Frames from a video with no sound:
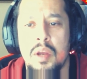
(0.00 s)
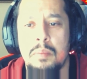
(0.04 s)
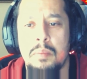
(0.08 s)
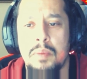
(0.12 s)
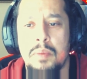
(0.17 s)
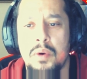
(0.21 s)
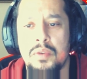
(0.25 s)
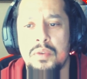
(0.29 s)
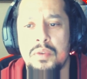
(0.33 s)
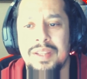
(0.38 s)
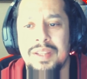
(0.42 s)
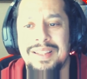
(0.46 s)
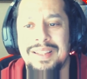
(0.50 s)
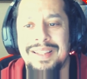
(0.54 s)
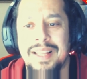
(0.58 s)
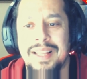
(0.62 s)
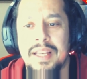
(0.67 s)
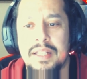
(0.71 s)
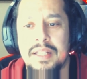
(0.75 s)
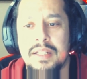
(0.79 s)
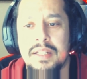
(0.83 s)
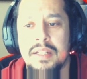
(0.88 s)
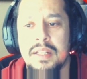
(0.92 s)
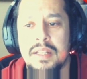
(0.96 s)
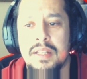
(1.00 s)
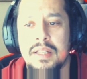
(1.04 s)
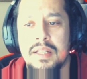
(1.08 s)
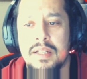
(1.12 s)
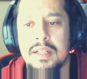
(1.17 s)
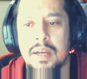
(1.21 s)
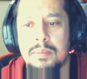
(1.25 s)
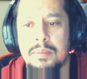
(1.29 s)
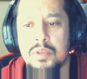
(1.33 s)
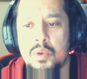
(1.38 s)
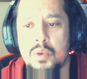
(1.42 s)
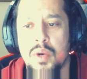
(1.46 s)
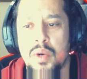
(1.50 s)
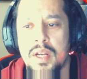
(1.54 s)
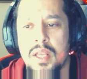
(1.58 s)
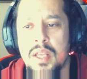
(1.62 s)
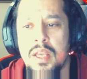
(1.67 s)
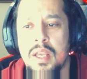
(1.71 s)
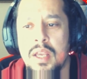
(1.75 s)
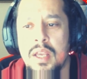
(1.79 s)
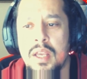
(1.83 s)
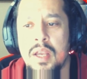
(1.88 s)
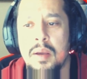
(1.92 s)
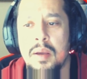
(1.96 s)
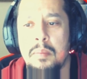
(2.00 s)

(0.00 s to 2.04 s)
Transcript: both landed in the top 20,